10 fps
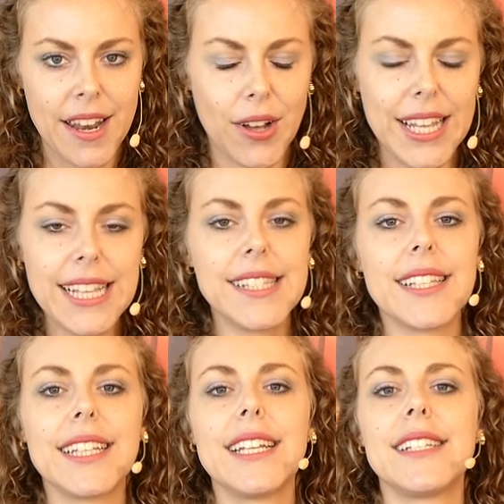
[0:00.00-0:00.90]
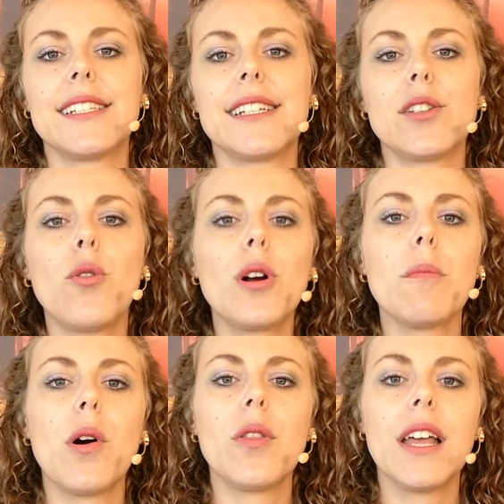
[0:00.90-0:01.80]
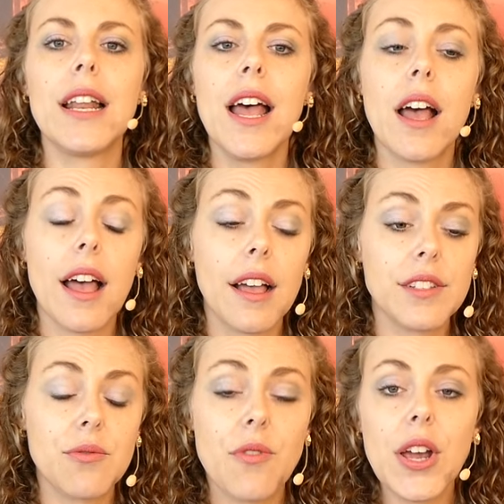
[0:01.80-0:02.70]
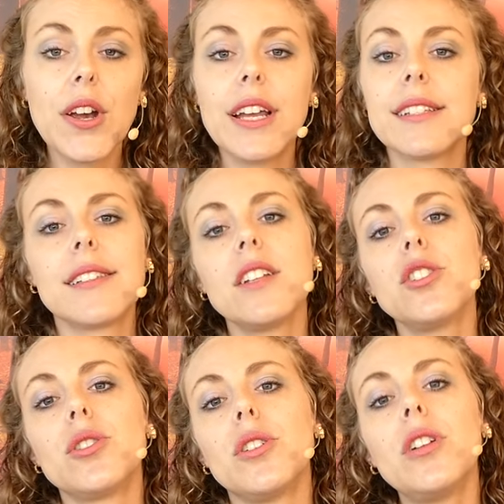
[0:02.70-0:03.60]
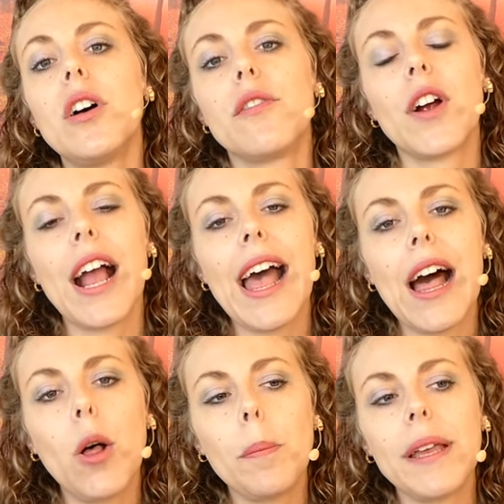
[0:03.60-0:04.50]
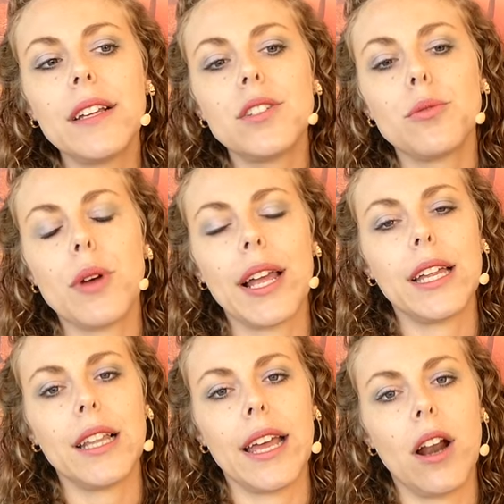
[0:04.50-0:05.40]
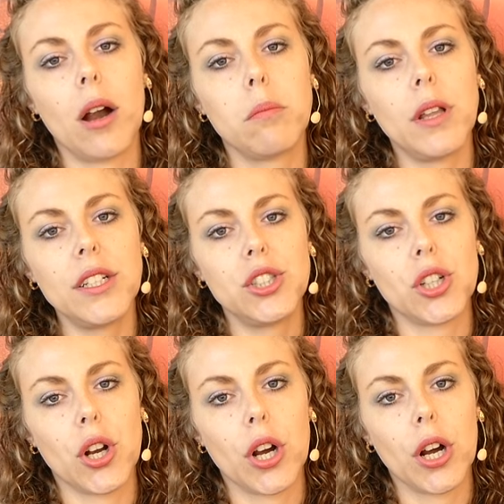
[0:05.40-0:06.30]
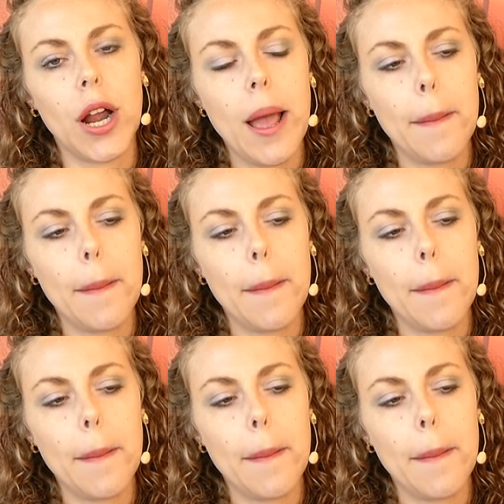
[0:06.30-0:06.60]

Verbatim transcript: Now, insulin is this hormone that is very essential for helping to regulate our blood sugar,